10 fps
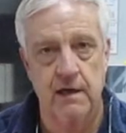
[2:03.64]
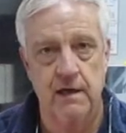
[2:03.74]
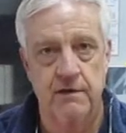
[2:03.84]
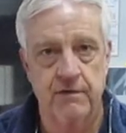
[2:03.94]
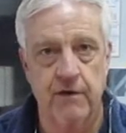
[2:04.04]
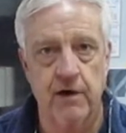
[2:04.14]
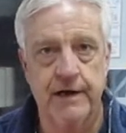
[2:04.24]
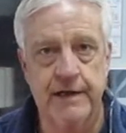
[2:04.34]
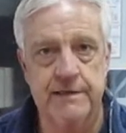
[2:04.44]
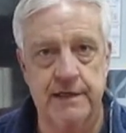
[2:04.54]
It's
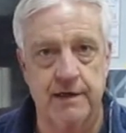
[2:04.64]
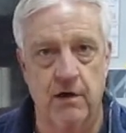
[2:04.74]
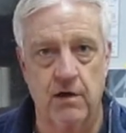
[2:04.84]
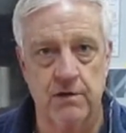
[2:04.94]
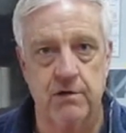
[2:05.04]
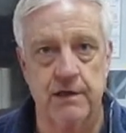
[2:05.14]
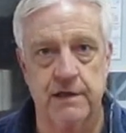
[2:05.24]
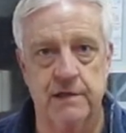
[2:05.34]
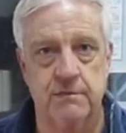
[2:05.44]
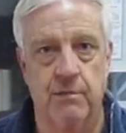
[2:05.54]
very easy to alter
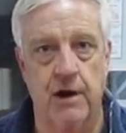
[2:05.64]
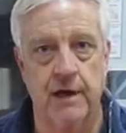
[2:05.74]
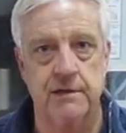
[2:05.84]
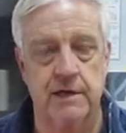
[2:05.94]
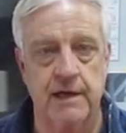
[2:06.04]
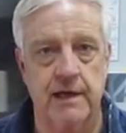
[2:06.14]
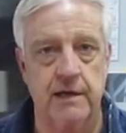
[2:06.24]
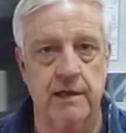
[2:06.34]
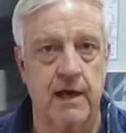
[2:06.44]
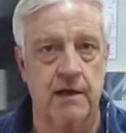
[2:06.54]
these springs and
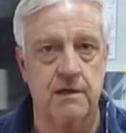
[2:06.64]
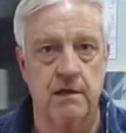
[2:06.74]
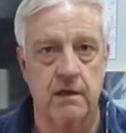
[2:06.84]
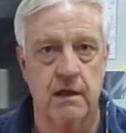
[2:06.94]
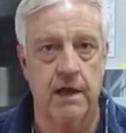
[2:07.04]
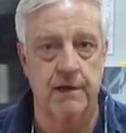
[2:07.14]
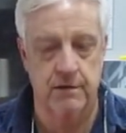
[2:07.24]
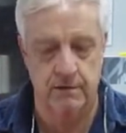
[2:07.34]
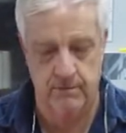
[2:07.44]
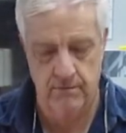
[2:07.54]
get that
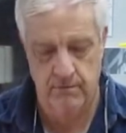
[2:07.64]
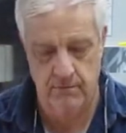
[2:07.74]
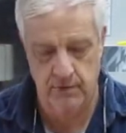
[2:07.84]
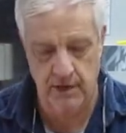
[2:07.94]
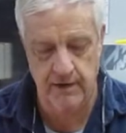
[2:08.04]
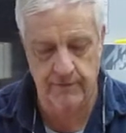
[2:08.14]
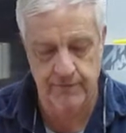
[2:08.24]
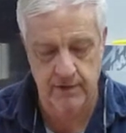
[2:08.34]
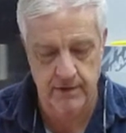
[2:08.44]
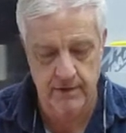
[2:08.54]
lighter lift.
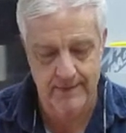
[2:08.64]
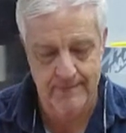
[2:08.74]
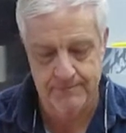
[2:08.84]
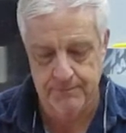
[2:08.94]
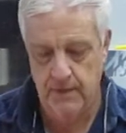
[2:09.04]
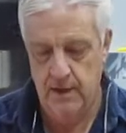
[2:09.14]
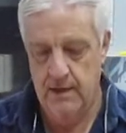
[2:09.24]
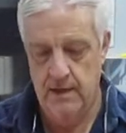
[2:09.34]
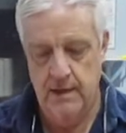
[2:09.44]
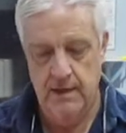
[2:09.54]

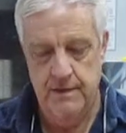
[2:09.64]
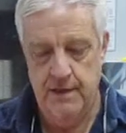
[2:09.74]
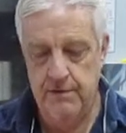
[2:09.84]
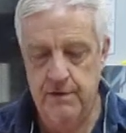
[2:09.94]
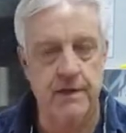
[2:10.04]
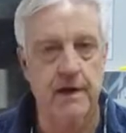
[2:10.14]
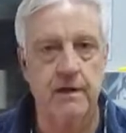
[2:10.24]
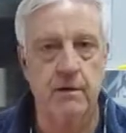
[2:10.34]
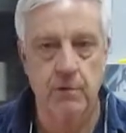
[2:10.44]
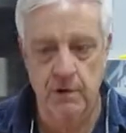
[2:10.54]
The other thing
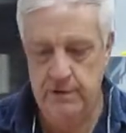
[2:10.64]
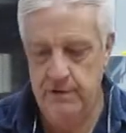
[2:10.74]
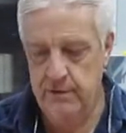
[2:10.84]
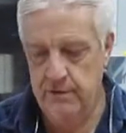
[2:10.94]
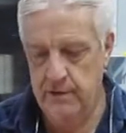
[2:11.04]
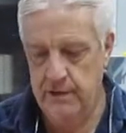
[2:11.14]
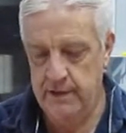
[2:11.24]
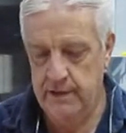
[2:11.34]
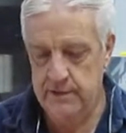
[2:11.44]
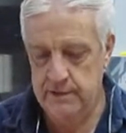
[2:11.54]
that we'll do
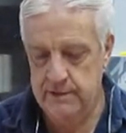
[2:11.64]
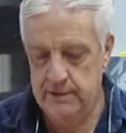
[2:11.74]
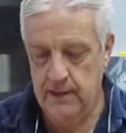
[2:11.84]
is,